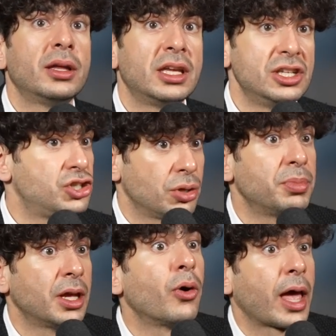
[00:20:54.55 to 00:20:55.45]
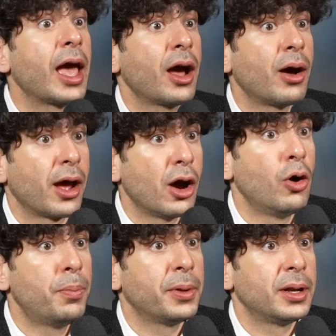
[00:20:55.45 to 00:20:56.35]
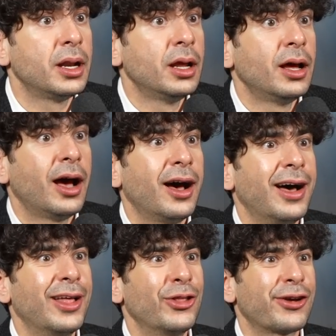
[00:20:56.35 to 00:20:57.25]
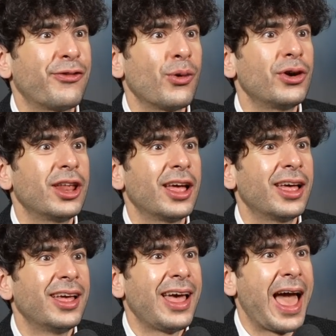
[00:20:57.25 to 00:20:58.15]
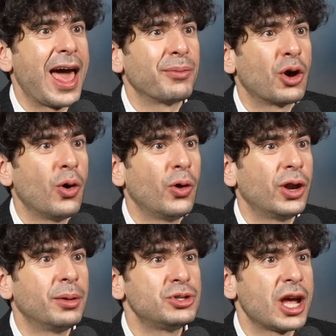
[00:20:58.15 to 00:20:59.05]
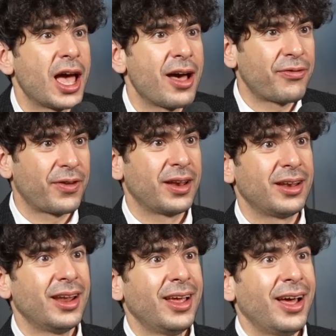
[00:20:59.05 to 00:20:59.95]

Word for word: he should be okay, I, I hope, and uh, look forward to Adam Cole and M J F and